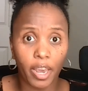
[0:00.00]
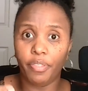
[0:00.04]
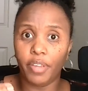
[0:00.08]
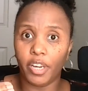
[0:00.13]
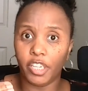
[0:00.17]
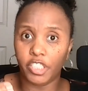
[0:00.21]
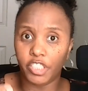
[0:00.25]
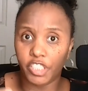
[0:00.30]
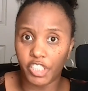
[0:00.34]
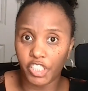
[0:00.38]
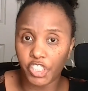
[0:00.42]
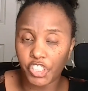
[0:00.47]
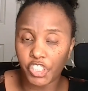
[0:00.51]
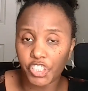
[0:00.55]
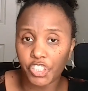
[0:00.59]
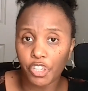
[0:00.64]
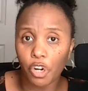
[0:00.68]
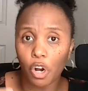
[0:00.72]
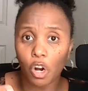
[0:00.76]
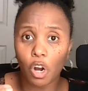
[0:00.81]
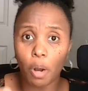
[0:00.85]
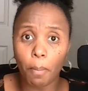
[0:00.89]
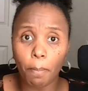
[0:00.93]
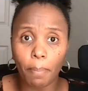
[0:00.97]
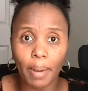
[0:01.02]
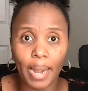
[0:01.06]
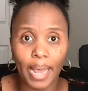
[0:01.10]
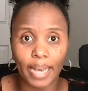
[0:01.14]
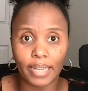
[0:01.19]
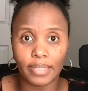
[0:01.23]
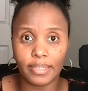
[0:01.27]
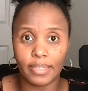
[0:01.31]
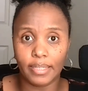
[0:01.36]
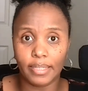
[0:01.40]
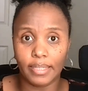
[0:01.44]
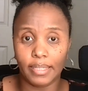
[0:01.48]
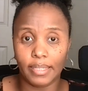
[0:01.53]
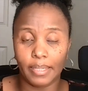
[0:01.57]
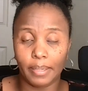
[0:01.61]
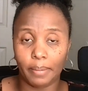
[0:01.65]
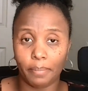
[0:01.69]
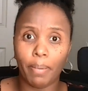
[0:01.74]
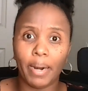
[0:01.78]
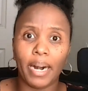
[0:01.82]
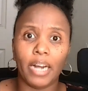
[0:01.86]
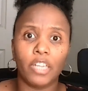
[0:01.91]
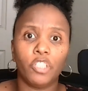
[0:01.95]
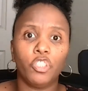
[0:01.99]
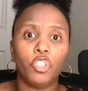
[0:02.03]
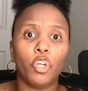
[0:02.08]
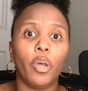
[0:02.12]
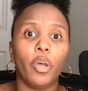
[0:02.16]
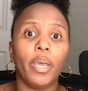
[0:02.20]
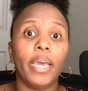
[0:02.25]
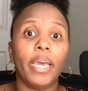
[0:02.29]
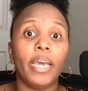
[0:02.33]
the additional complexity. But as your